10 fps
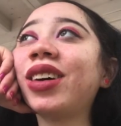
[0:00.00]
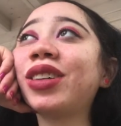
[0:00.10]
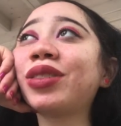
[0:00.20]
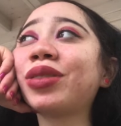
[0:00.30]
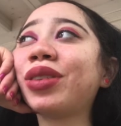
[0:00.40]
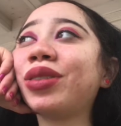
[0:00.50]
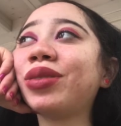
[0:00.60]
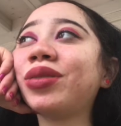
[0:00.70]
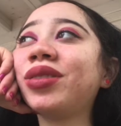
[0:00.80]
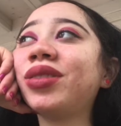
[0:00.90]
I don't
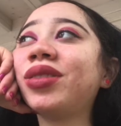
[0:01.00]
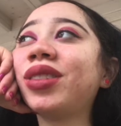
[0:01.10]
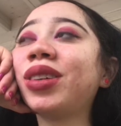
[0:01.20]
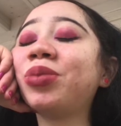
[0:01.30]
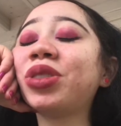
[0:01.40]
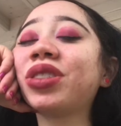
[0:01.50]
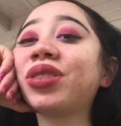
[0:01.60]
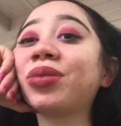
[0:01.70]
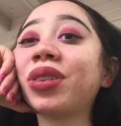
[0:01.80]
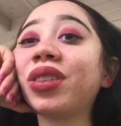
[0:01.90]
know, I'm
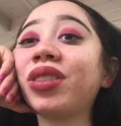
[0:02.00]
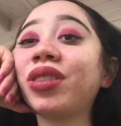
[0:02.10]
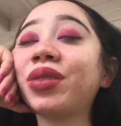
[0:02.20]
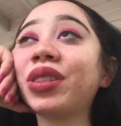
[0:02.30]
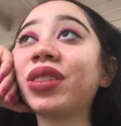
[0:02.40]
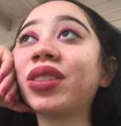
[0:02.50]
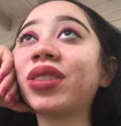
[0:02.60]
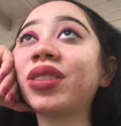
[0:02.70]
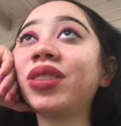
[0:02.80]
just really nervous.